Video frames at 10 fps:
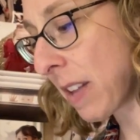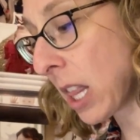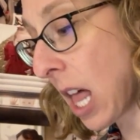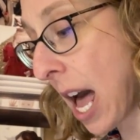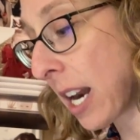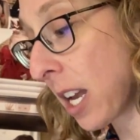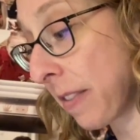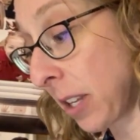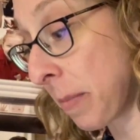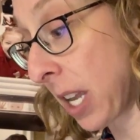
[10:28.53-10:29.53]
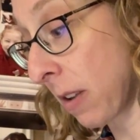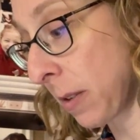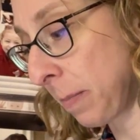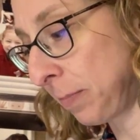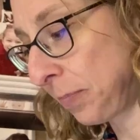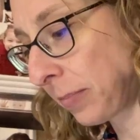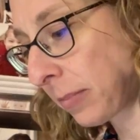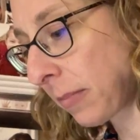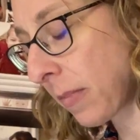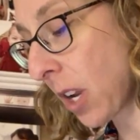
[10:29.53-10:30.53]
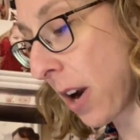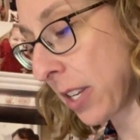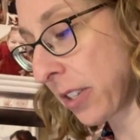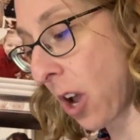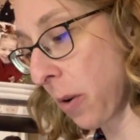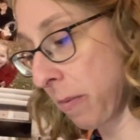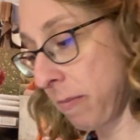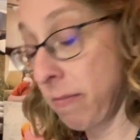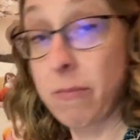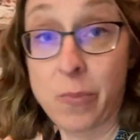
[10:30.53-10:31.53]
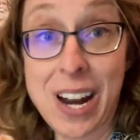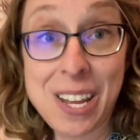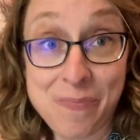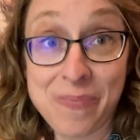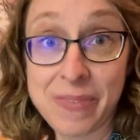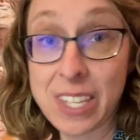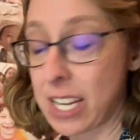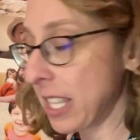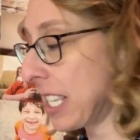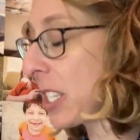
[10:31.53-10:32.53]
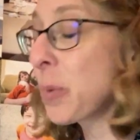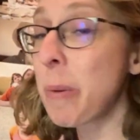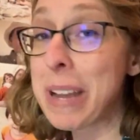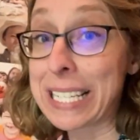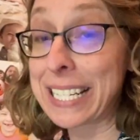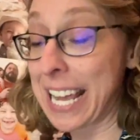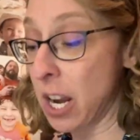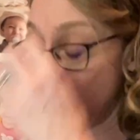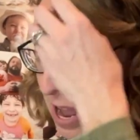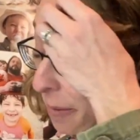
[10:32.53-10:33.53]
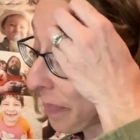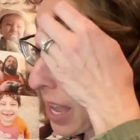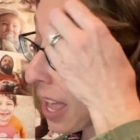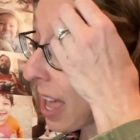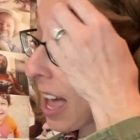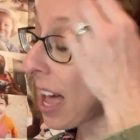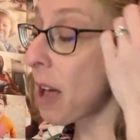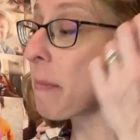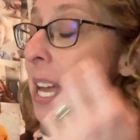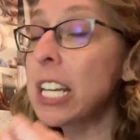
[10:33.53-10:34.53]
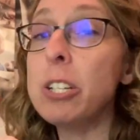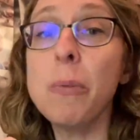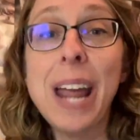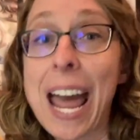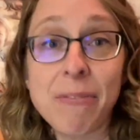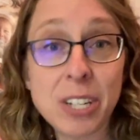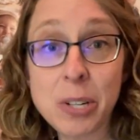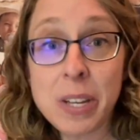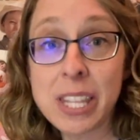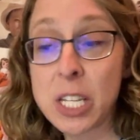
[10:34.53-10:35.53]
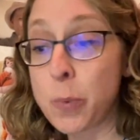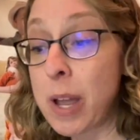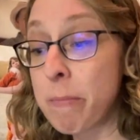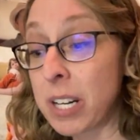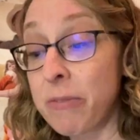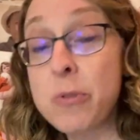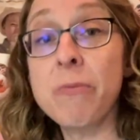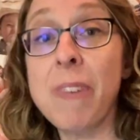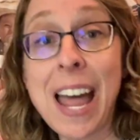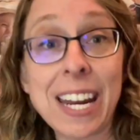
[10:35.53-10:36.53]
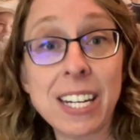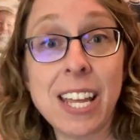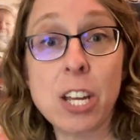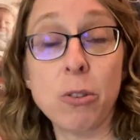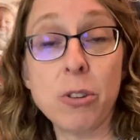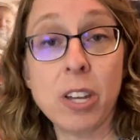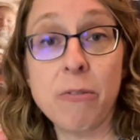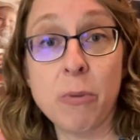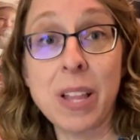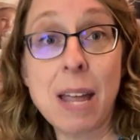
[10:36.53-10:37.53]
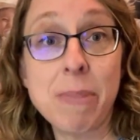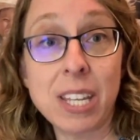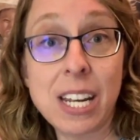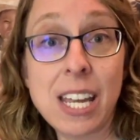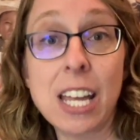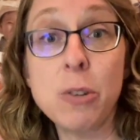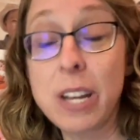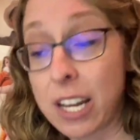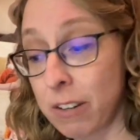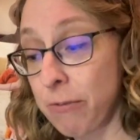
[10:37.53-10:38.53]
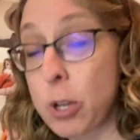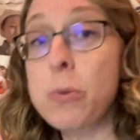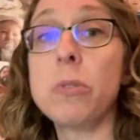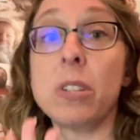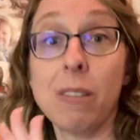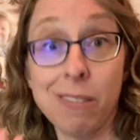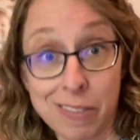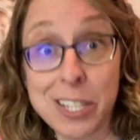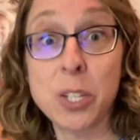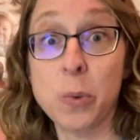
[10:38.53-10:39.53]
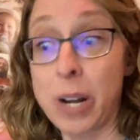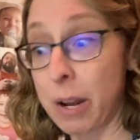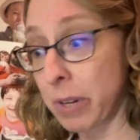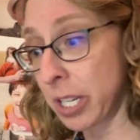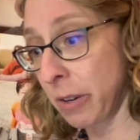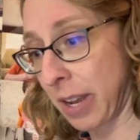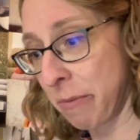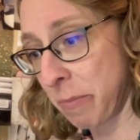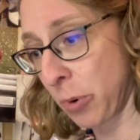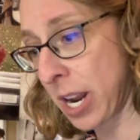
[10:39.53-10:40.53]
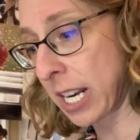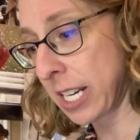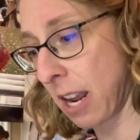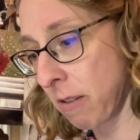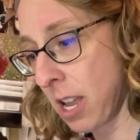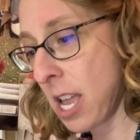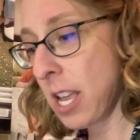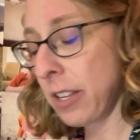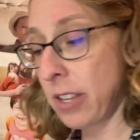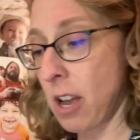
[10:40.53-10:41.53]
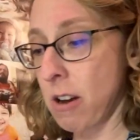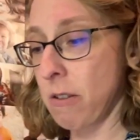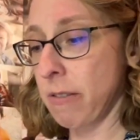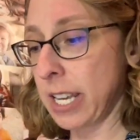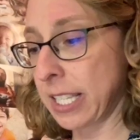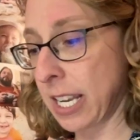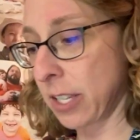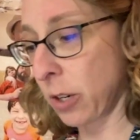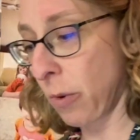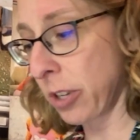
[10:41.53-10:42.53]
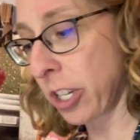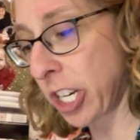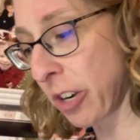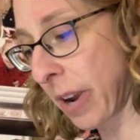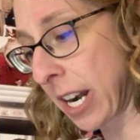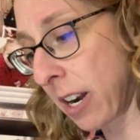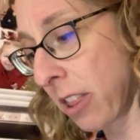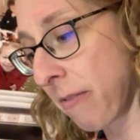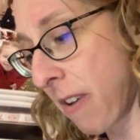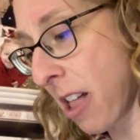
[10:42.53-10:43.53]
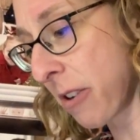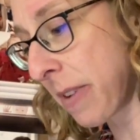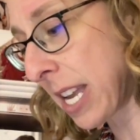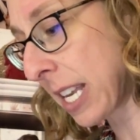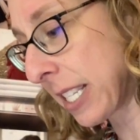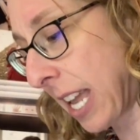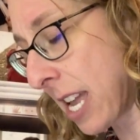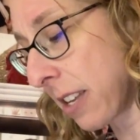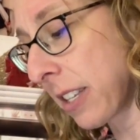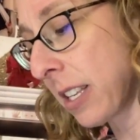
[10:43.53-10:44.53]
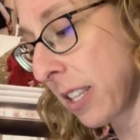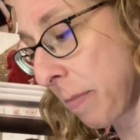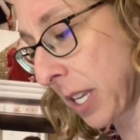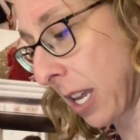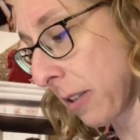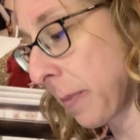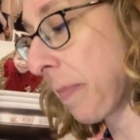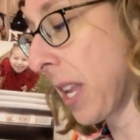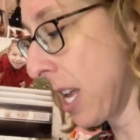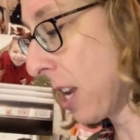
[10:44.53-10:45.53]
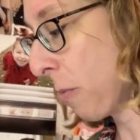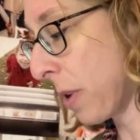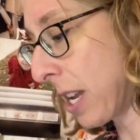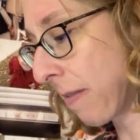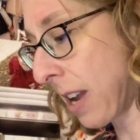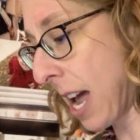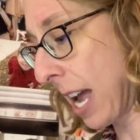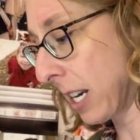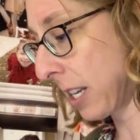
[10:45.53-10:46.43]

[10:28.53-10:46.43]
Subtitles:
a lot of subscales. All right, so ready? This is what makes it take a while. And you don't have to do it this way, but if you find that you're looking for reliability and you get confused, this is what I would do. I would break it down. So it says scores are generated on the following scales and subscales. We have got